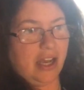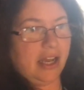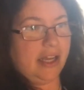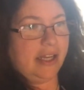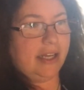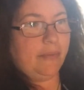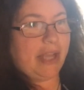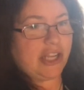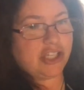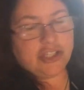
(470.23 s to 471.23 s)
Um,
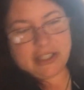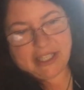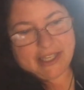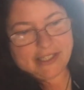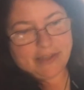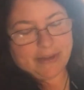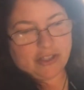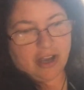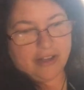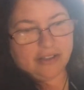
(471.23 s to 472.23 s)
we, I just took the kids to
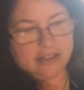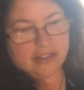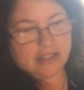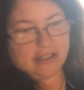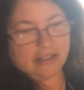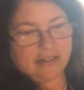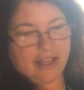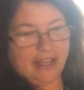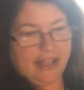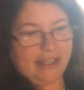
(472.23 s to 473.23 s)
McDonald's
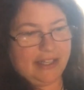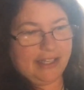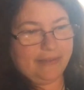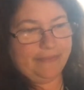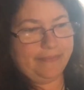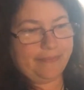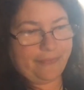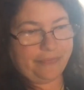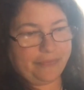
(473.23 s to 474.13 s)
and, um,